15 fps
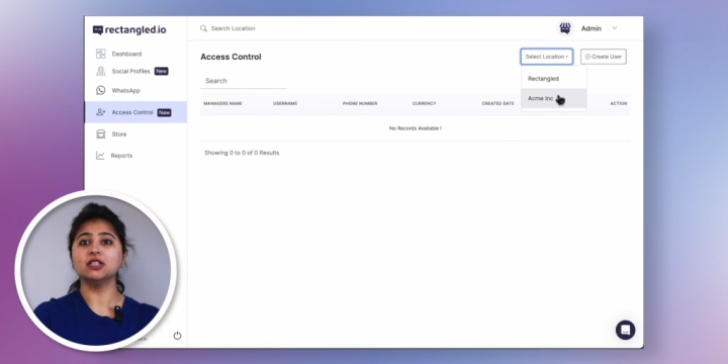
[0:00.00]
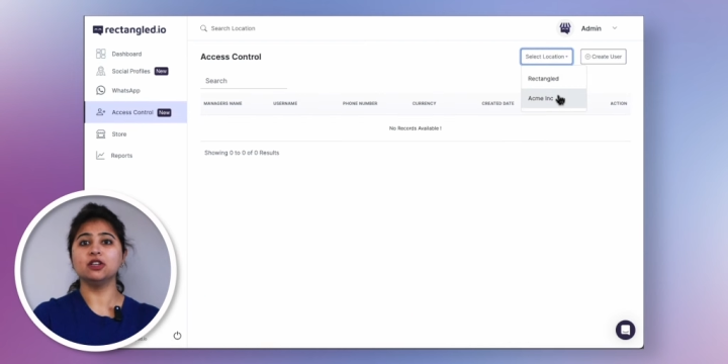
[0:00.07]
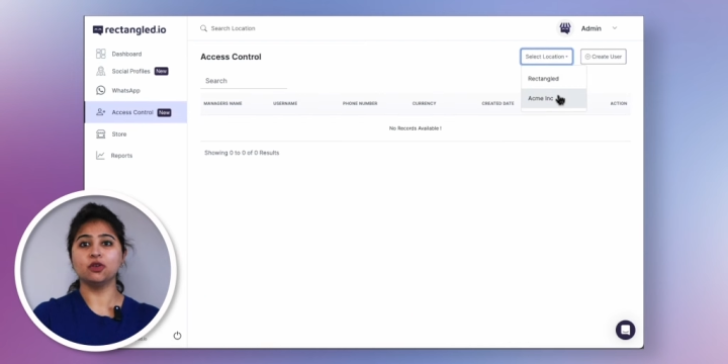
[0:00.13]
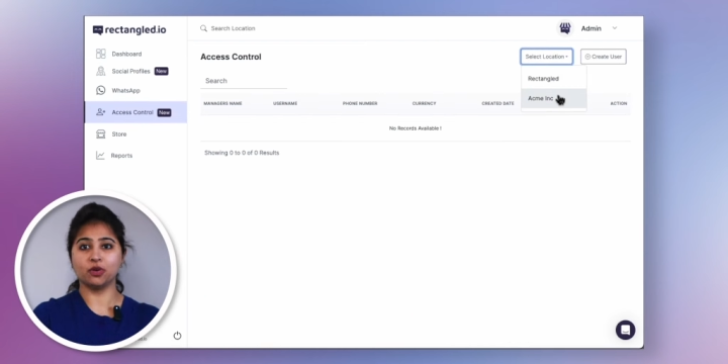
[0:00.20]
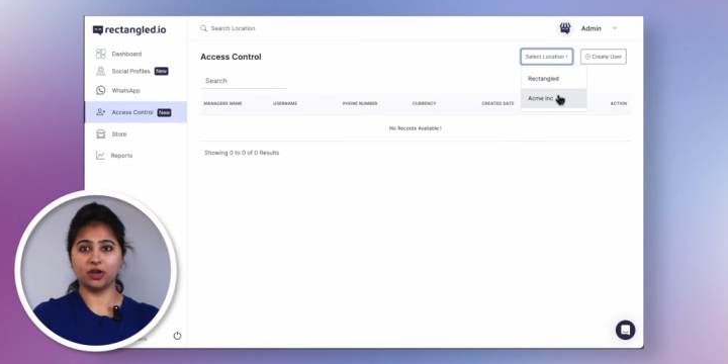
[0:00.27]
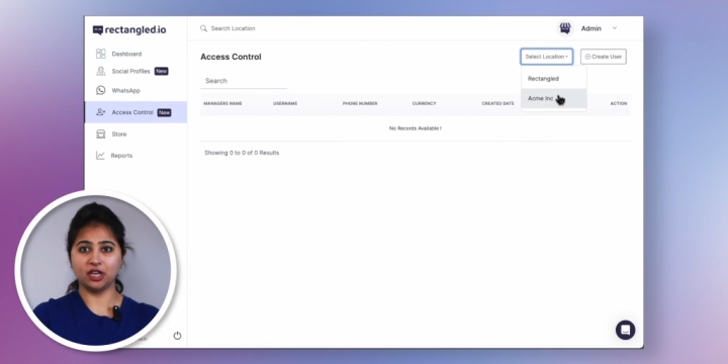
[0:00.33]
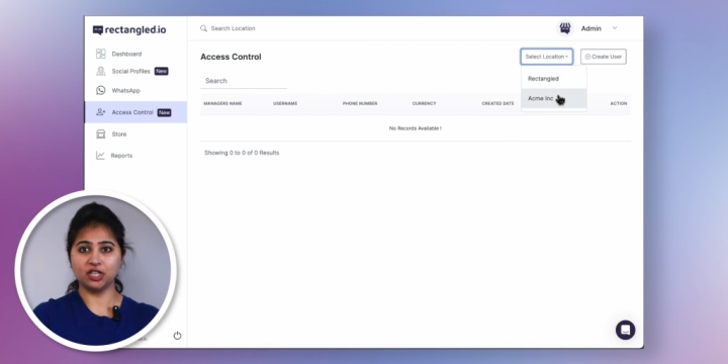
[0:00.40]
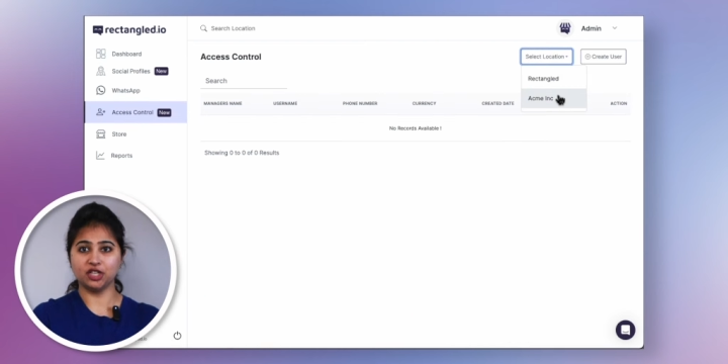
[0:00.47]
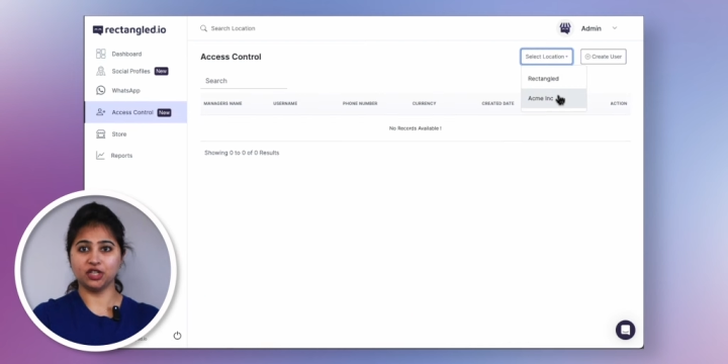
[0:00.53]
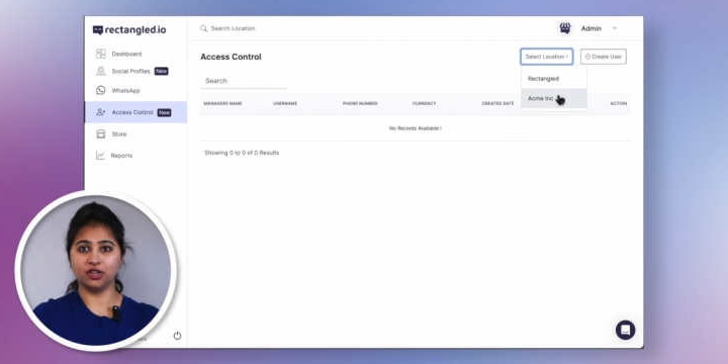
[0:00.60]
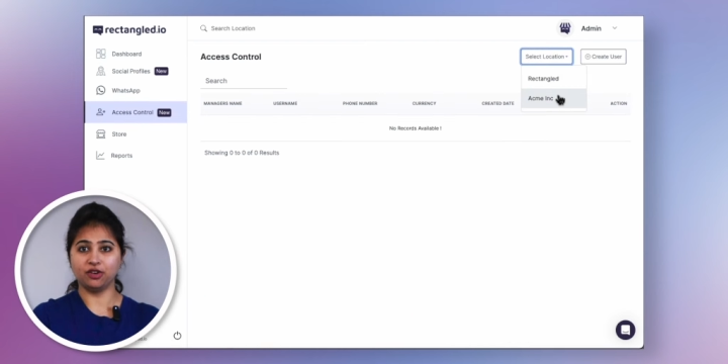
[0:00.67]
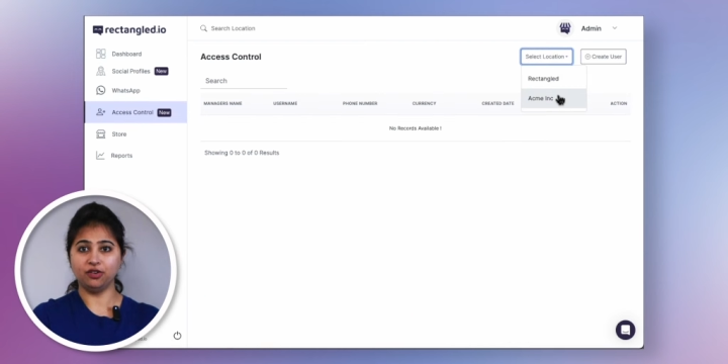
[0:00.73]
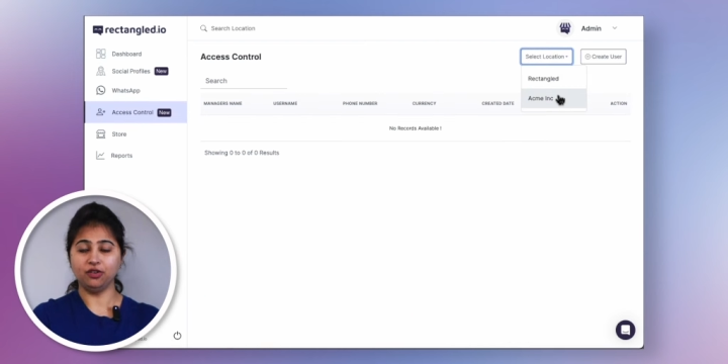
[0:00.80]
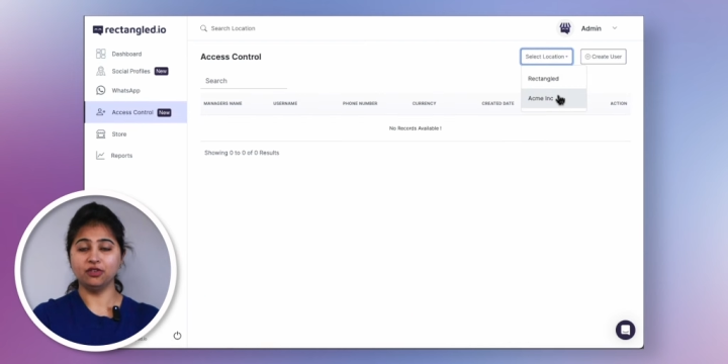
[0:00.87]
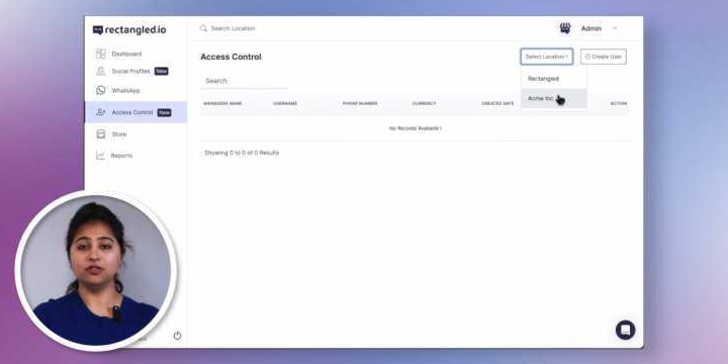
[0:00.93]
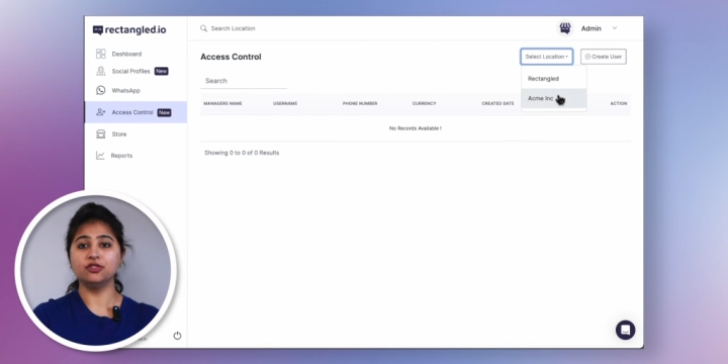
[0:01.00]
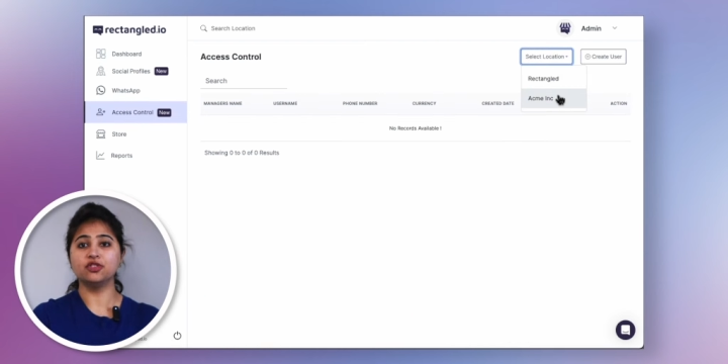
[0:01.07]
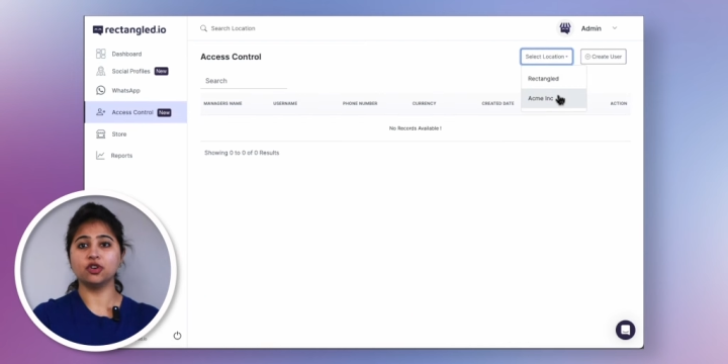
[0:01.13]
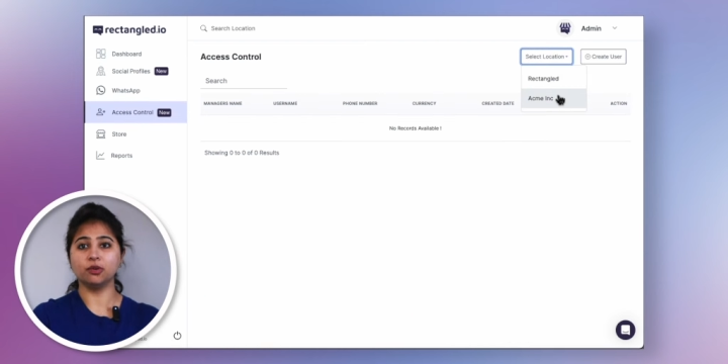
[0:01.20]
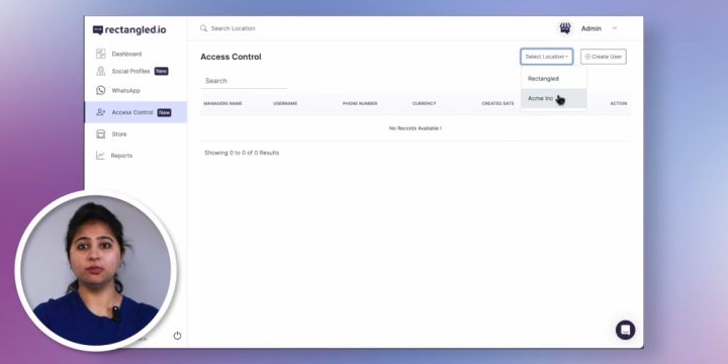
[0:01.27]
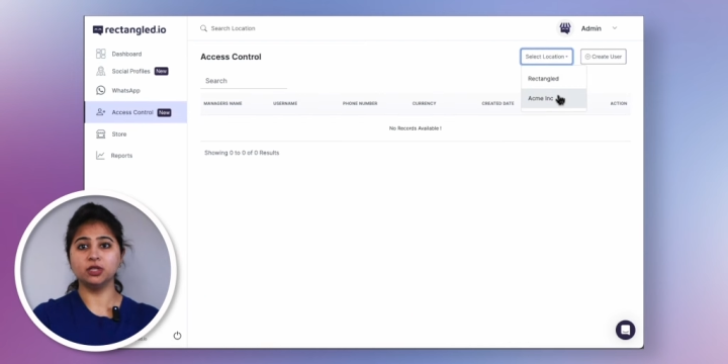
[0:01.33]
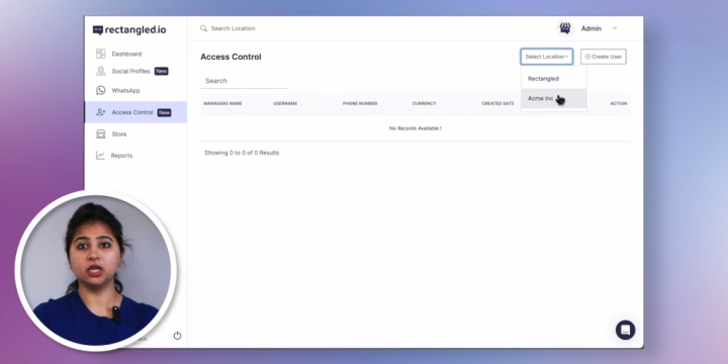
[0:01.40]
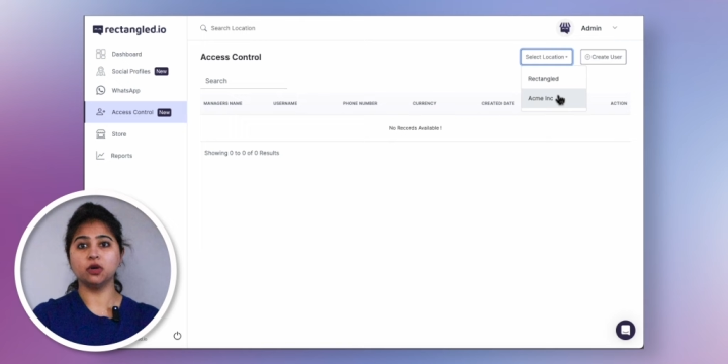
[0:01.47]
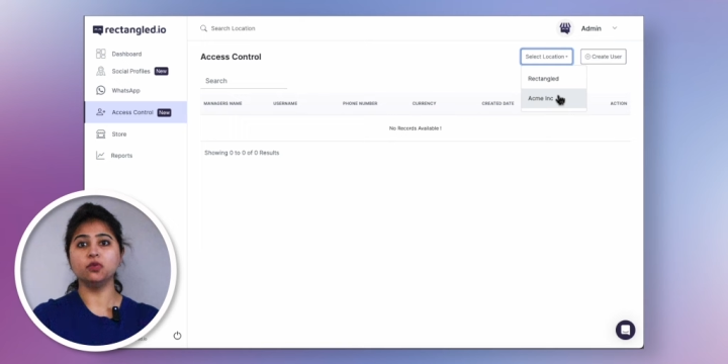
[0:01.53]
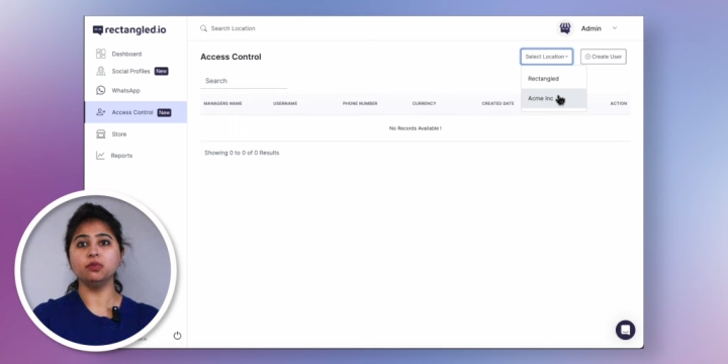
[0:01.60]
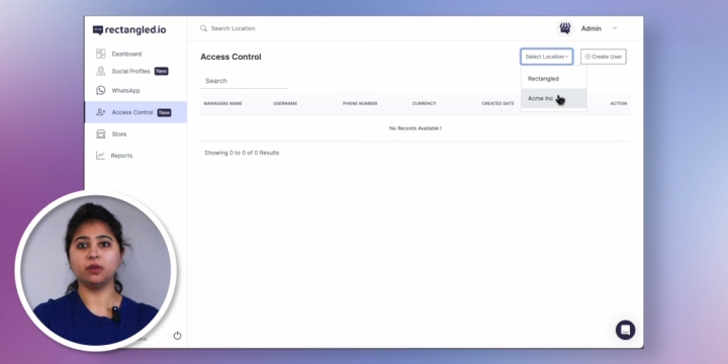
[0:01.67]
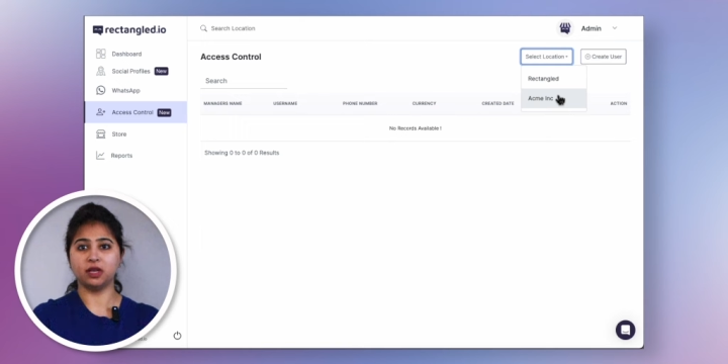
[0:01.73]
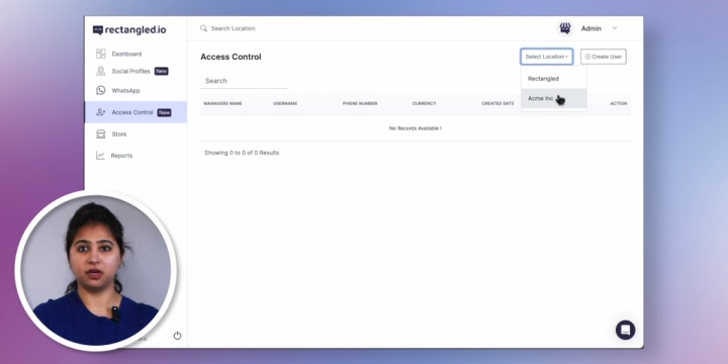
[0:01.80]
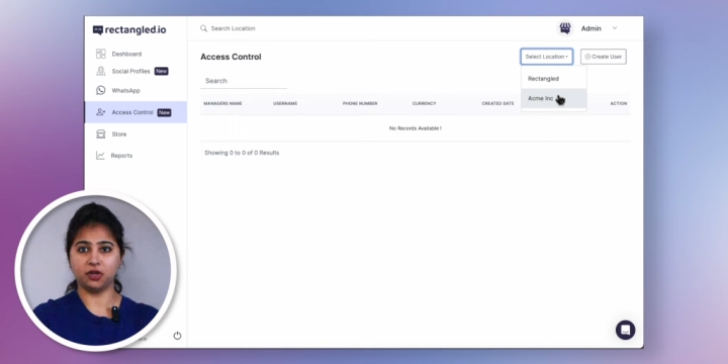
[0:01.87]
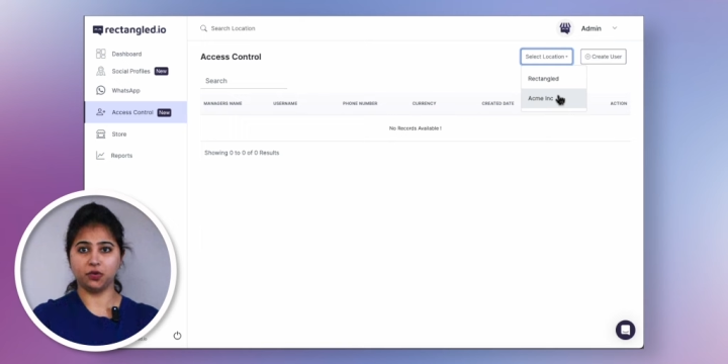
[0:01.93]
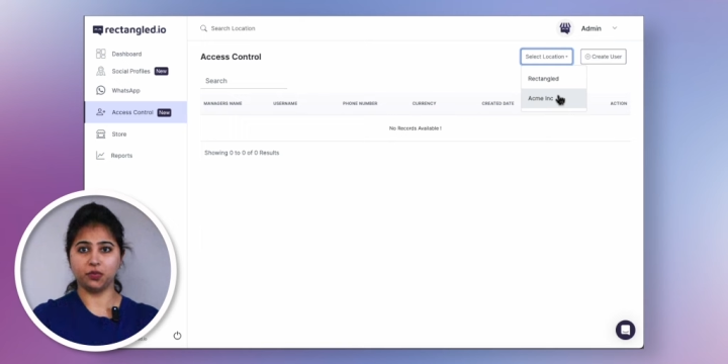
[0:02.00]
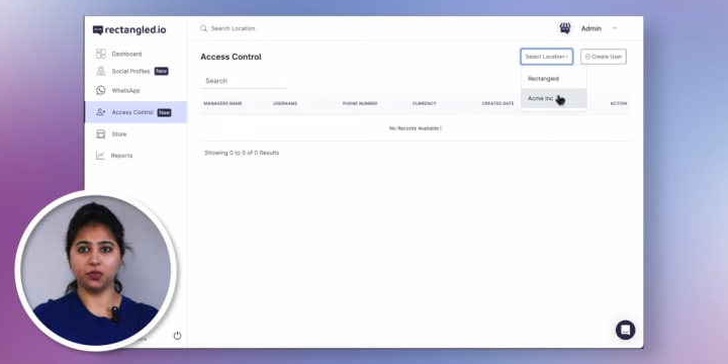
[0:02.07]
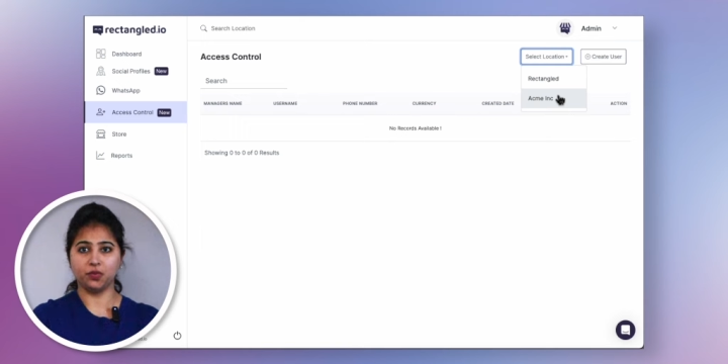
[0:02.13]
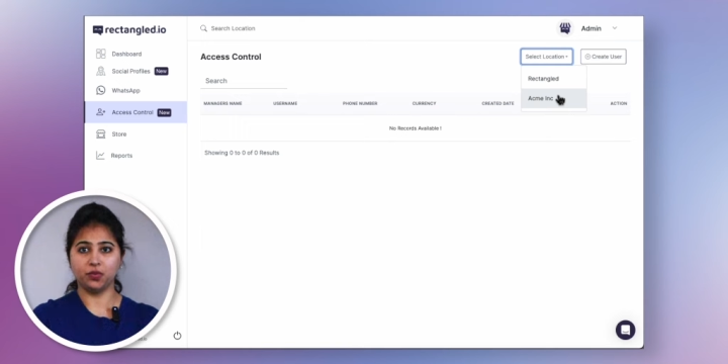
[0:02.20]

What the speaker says: Location drop-down menu.